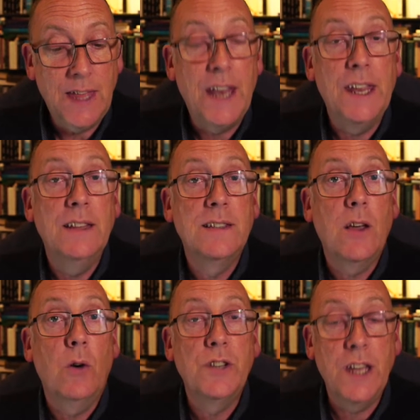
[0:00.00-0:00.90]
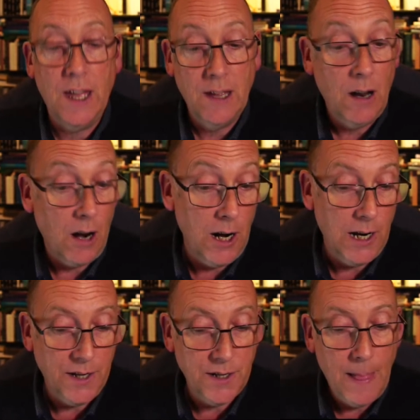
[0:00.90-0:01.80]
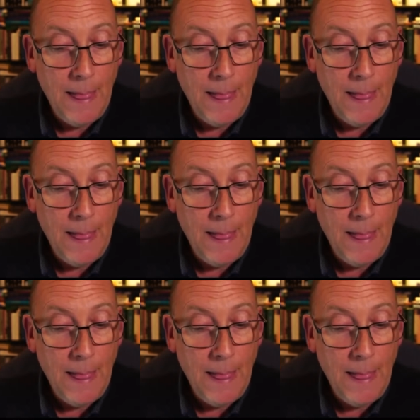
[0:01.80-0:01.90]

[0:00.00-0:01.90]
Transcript: than in Scotia, Ireland,